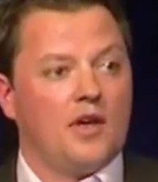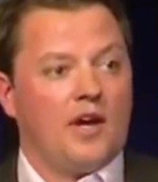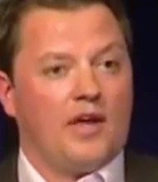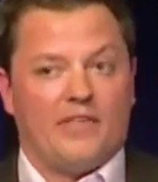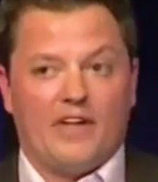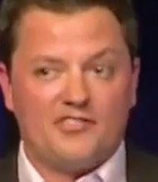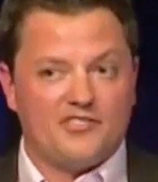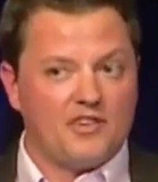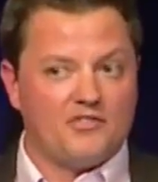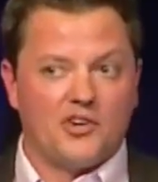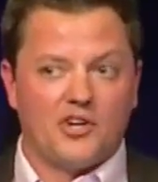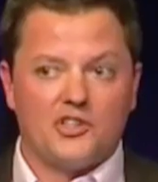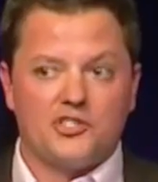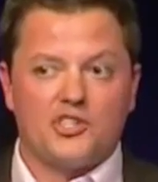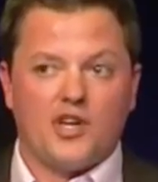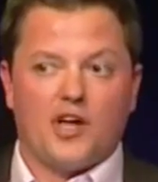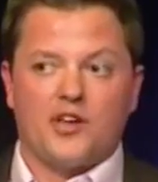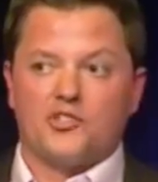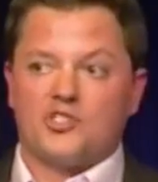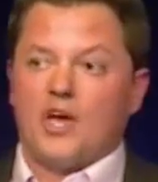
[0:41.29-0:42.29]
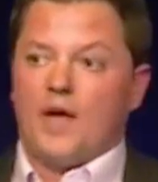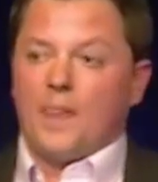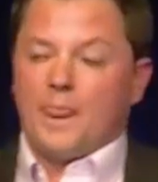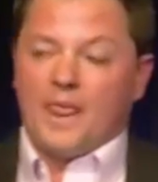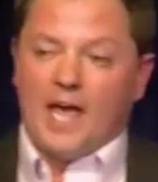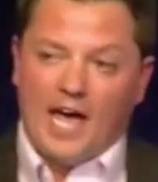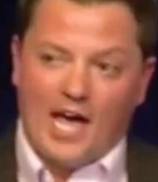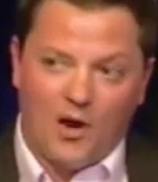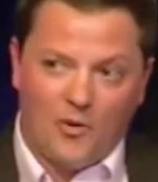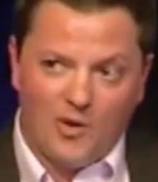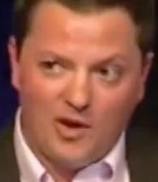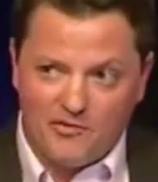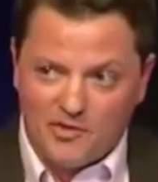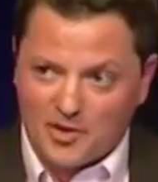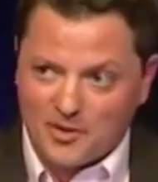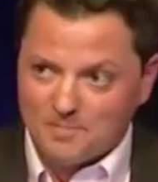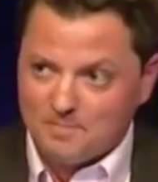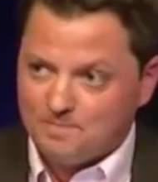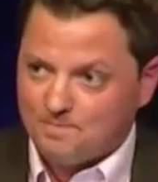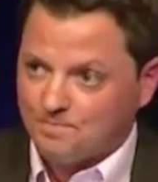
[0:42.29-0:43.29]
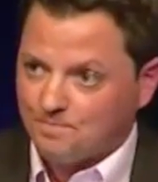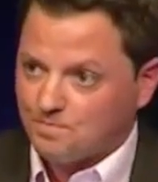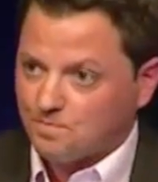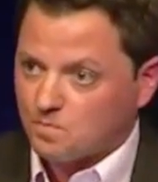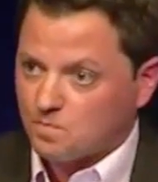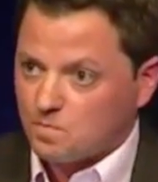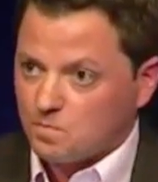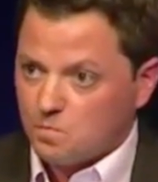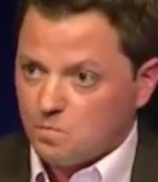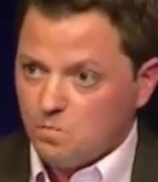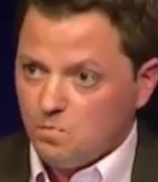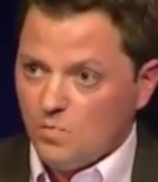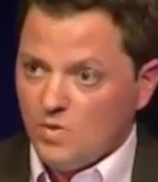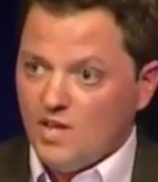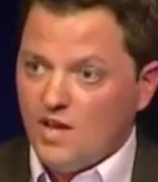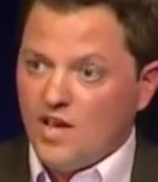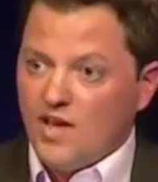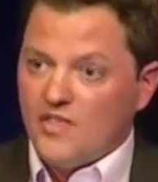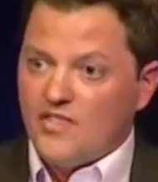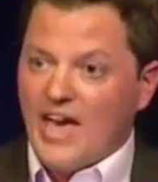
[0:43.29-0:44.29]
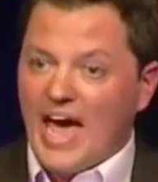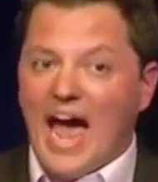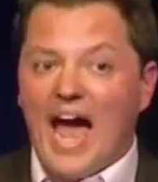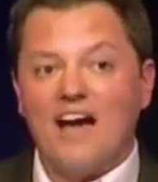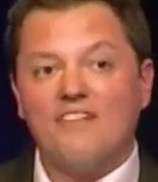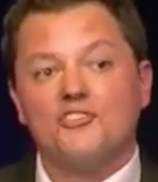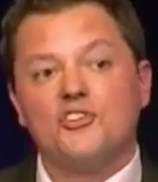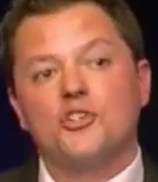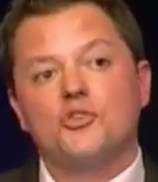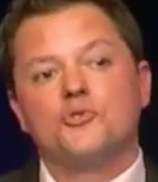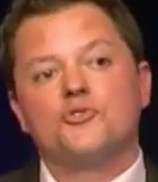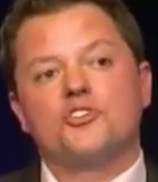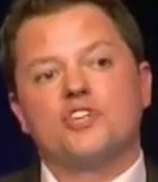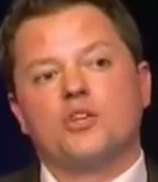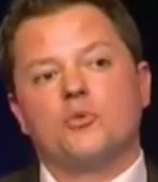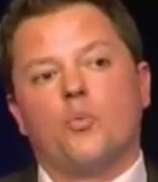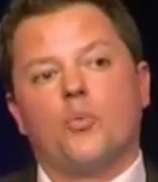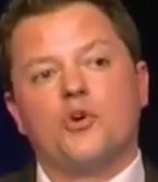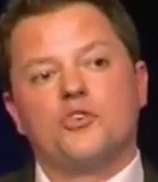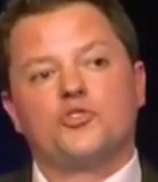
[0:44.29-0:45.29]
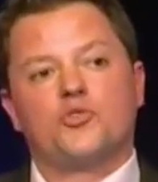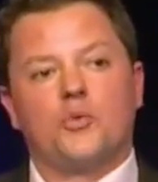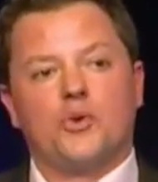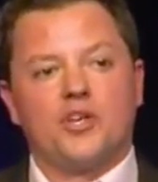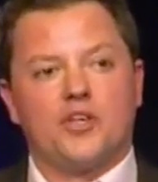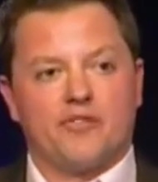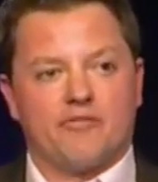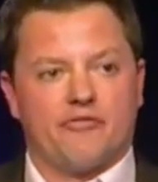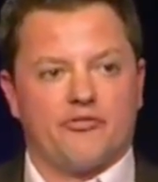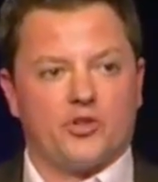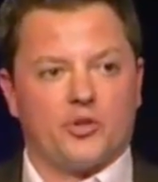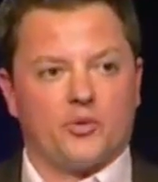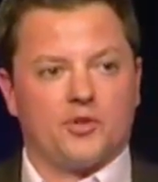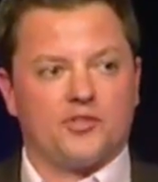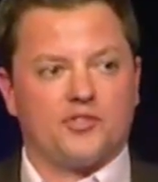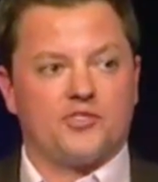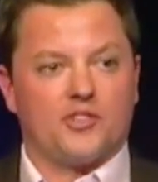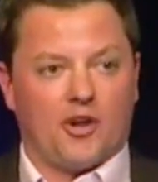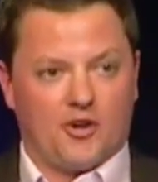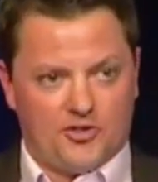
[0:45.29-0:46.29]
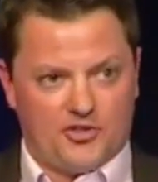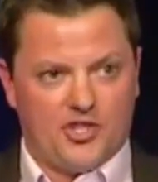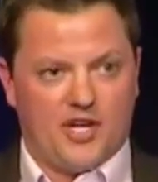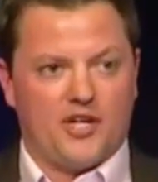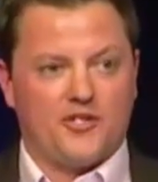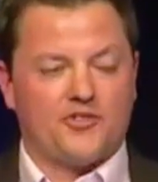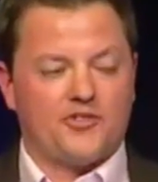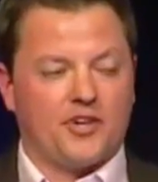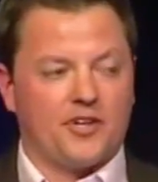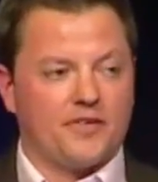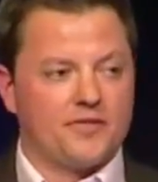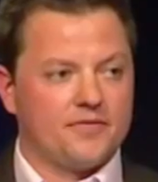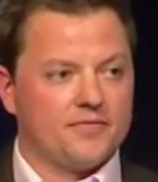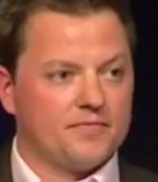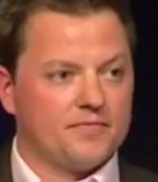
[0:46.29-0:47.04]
And that's never going to change. However, the avenues in which we influence are changing.